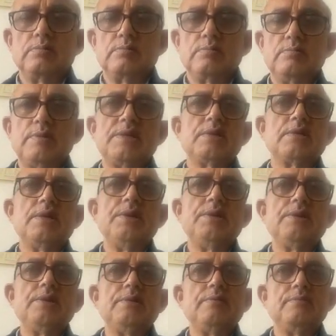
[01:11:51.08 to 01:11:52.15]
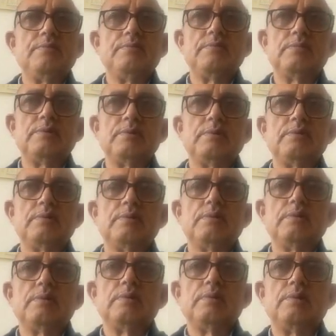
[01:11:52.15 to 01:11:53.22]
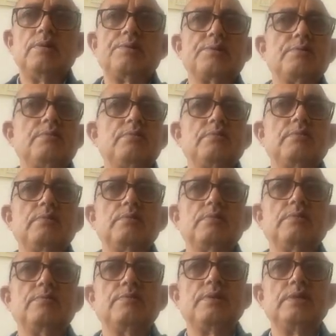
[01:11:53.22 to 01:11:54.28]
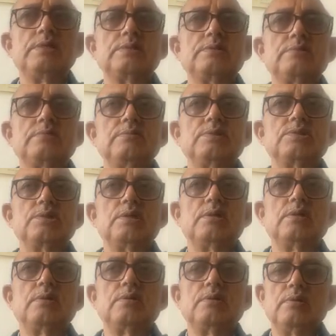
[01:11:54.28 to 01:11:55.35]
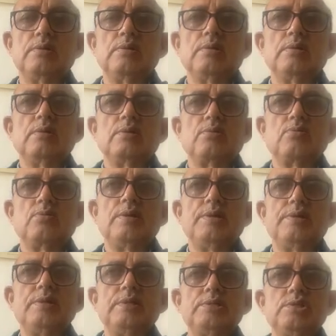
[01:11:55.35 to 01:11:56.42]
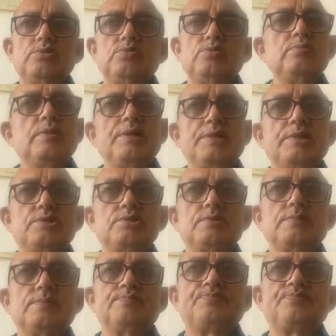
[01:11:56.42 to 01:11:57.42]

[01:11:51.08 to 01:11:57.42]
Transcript: mankind in a lot of ways which are quite easy to manage.